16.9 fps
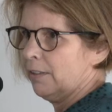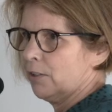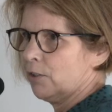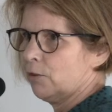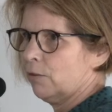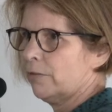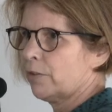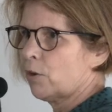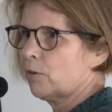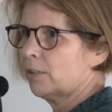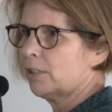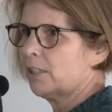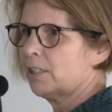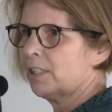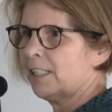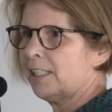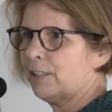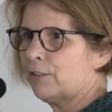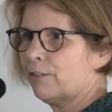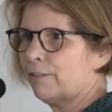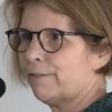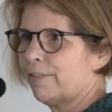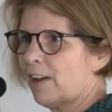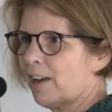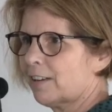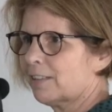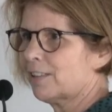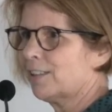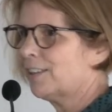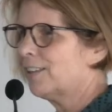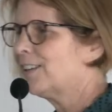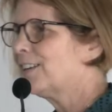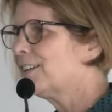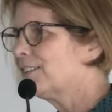this sort of concertina effect
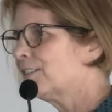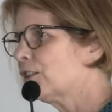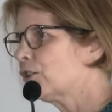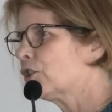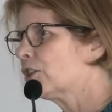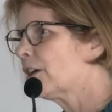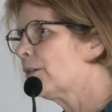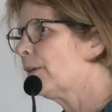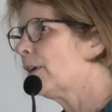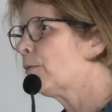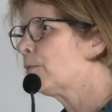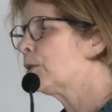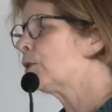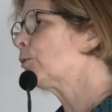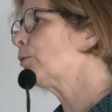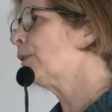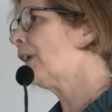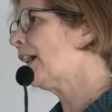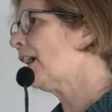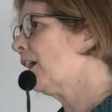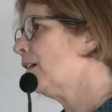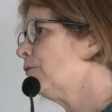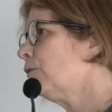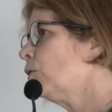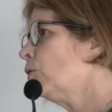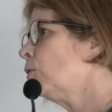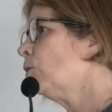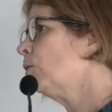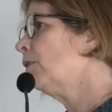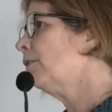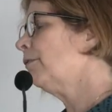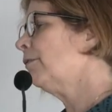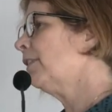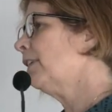to show it, which will have
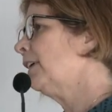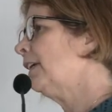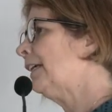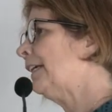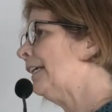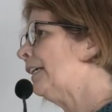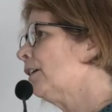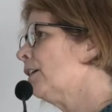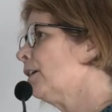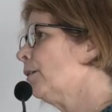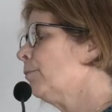all of the